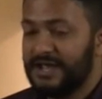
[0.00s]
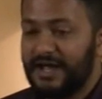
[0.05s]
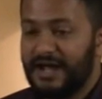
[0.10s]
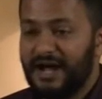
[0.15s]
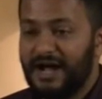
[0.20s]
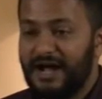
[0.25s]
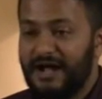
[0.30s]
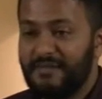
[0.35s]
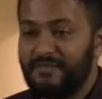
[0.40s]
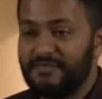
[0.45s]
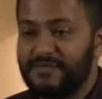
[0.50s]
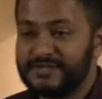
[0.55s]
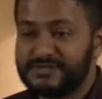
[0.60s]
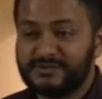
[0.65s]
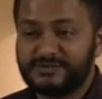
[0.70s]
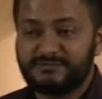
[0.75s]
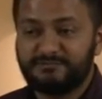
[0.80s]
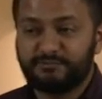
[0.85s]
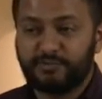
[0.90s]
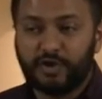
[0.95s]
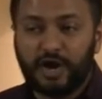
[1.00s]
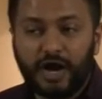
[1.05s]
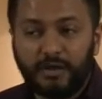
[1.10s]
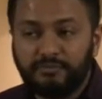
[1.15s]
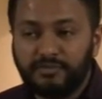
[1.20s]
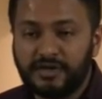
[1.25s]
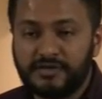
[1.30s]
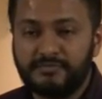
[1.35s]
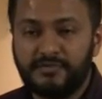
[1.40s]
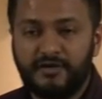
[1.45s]
um, this
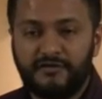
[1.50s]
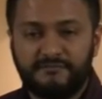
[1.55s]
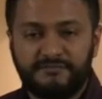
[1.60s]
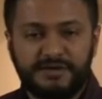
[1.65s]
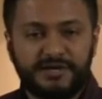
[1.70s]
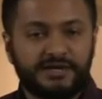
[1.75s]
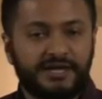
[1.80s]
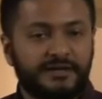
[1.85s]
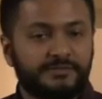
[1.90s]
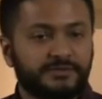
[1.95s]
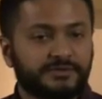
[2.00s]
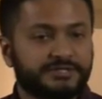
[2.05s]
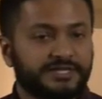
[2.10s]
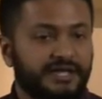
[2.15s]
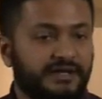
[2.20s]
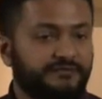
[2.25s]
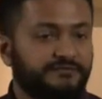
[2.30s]
problem of being able to get